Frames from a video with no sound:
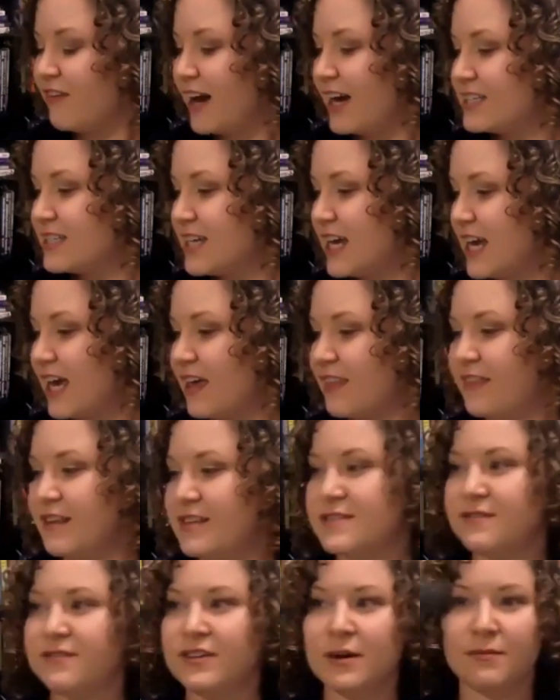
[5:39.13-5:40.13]
I take
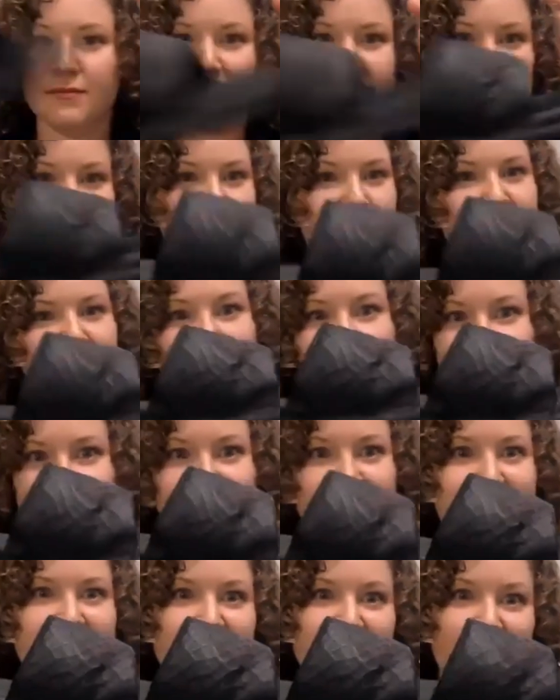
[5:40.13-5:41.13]
this flip-flop, which
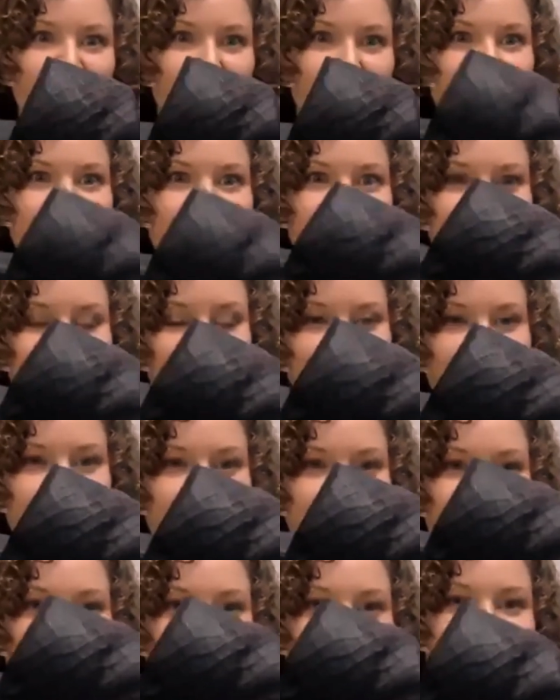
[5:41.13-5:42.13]
obviously nobody would want to
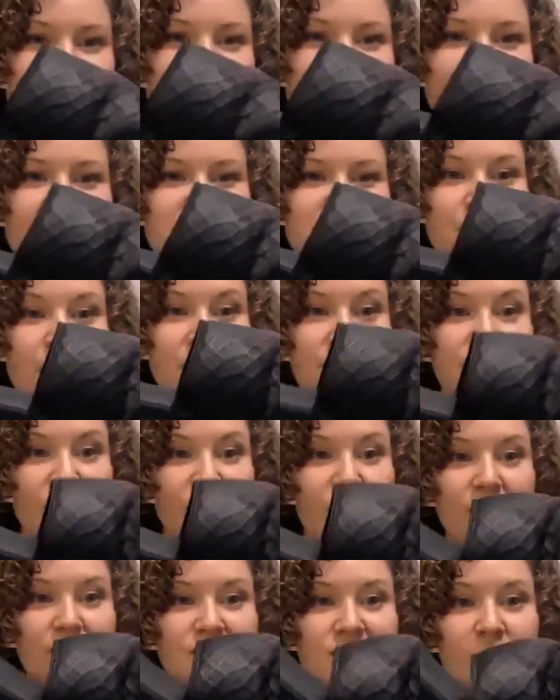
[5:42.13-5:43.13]
run in this, but there
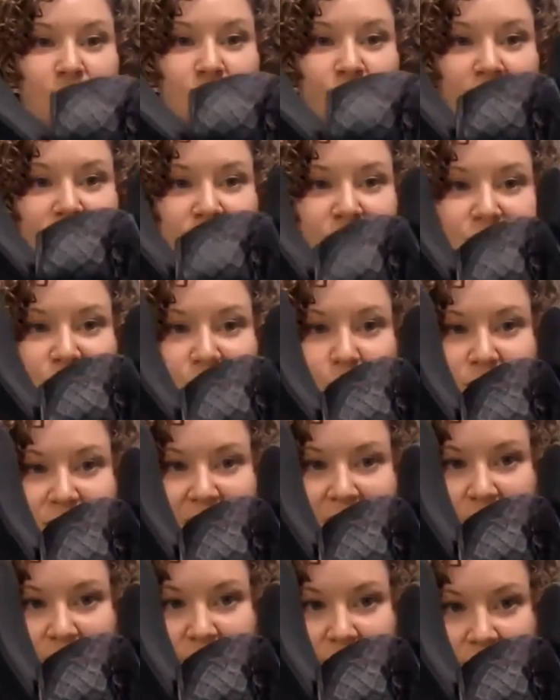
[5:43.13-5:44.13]
are some running shoes
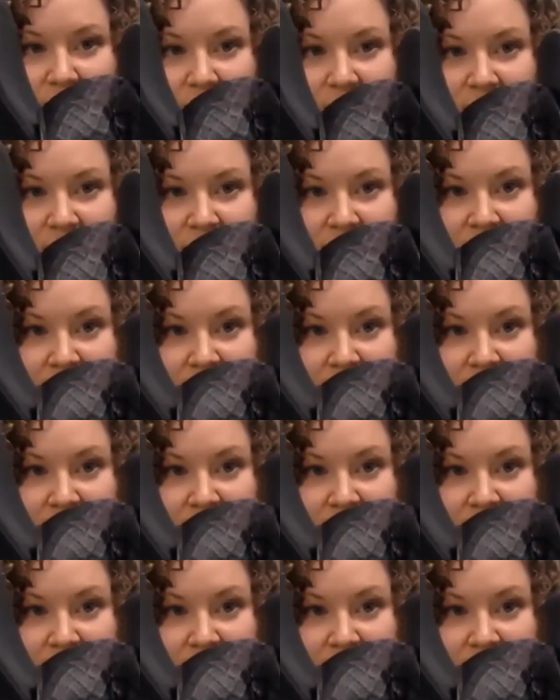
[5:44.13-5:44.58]
out there